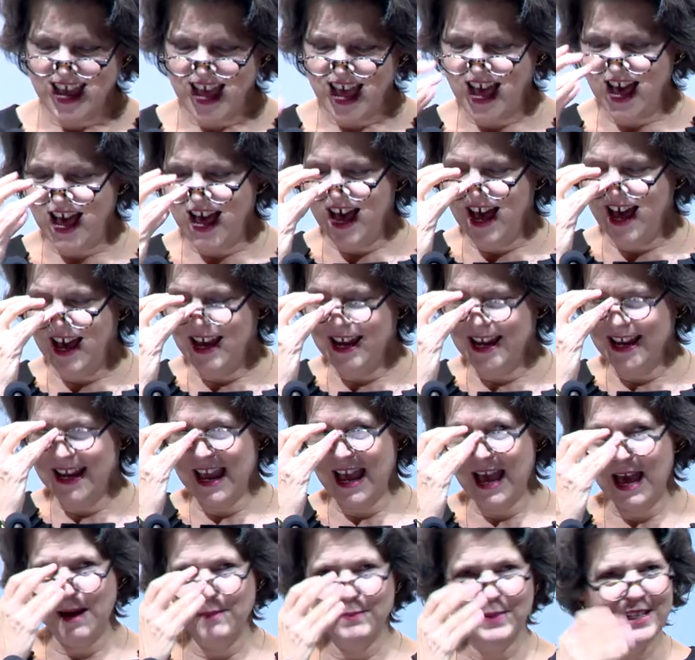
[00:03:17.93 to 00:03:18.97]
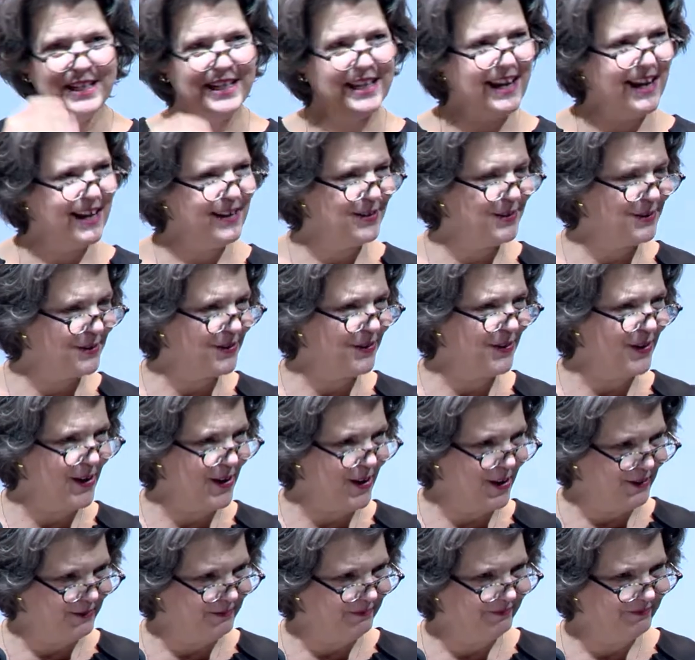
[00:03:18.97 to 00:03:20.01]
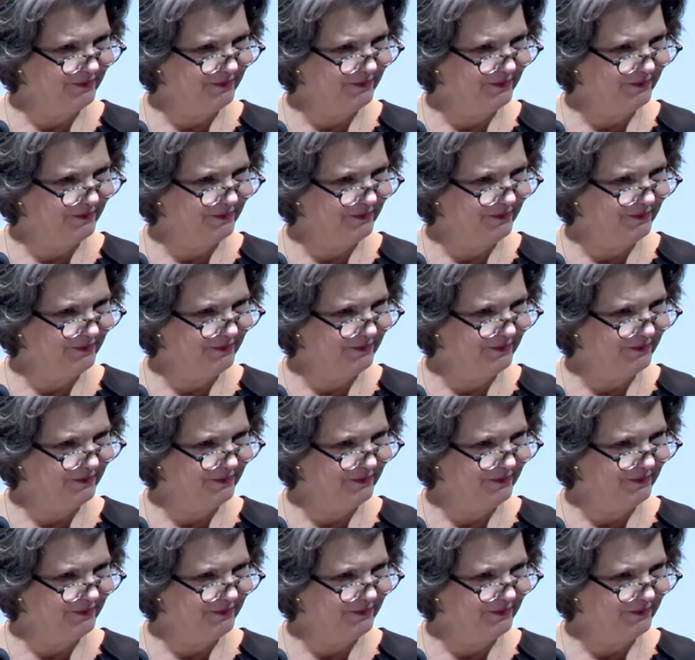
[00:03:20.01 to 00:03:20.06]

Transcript: I am a Neanderthal,